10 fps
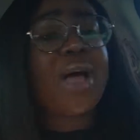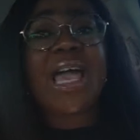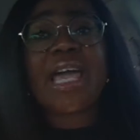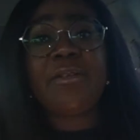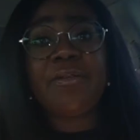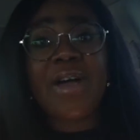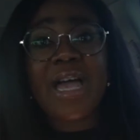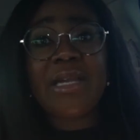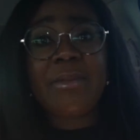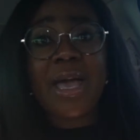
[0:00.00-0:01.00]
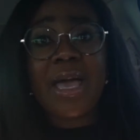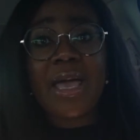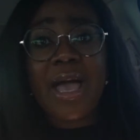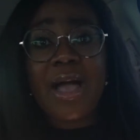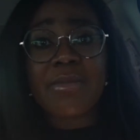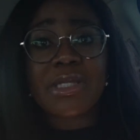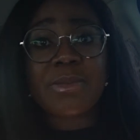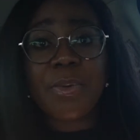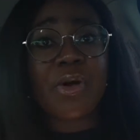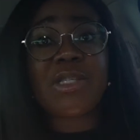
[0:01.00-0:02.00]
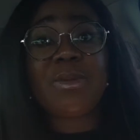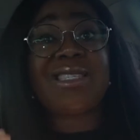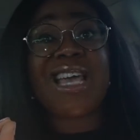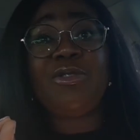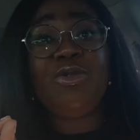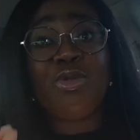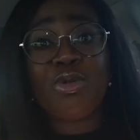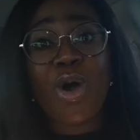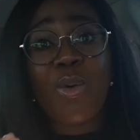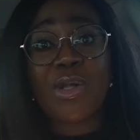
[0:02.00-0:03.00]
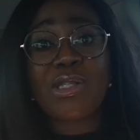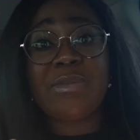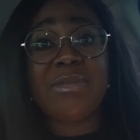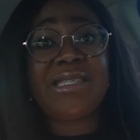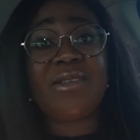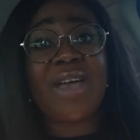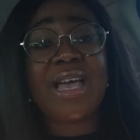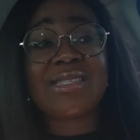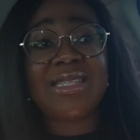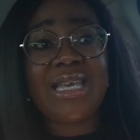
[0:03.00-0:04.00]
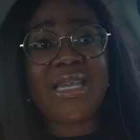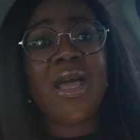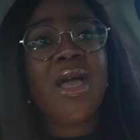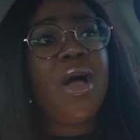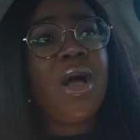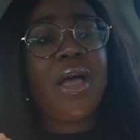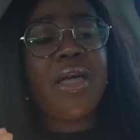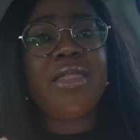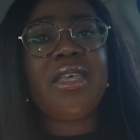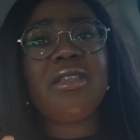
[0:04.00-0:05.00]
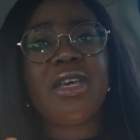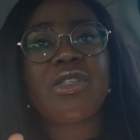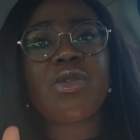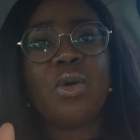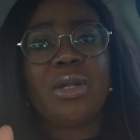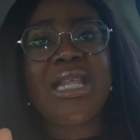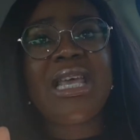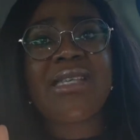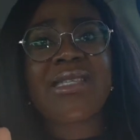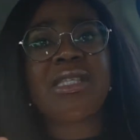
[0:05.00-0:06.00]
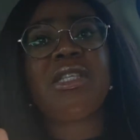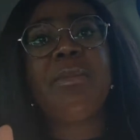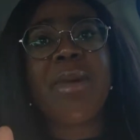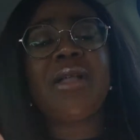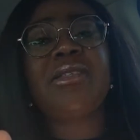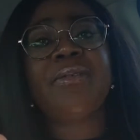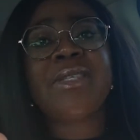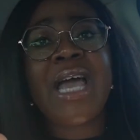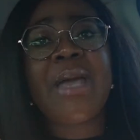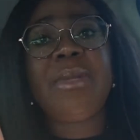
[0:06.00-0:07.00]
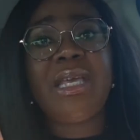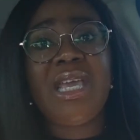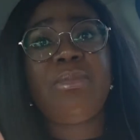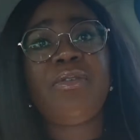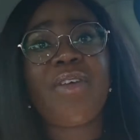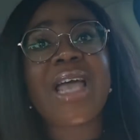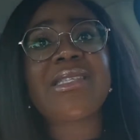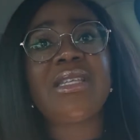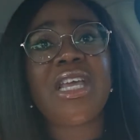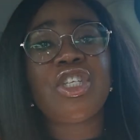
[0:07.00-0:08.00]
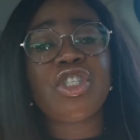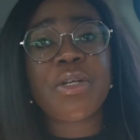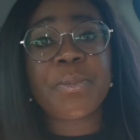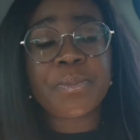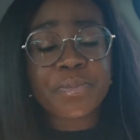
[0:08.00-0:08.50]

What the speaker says: I can find my spot, because I do not want to miss the vaccine. There's only a certain amount of time they keep the vaccination.